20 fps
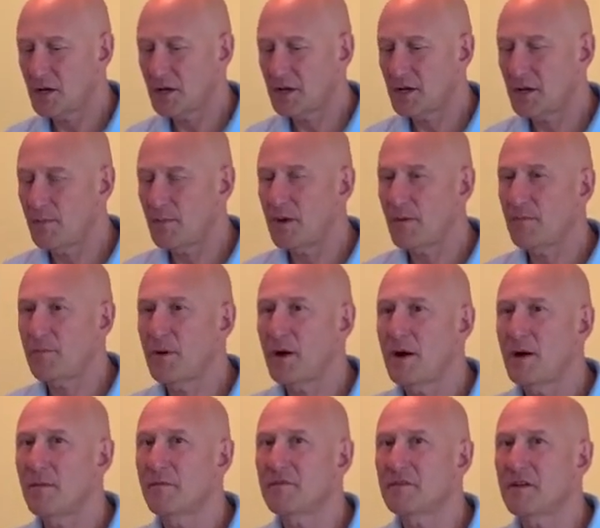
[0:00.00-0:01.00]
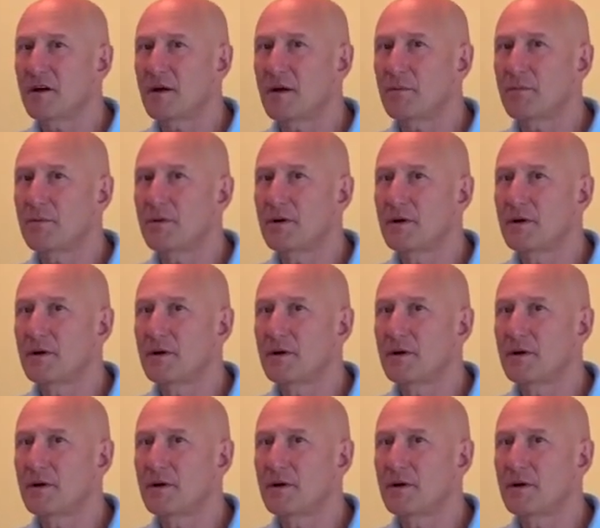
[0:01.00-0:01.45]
come up palms up,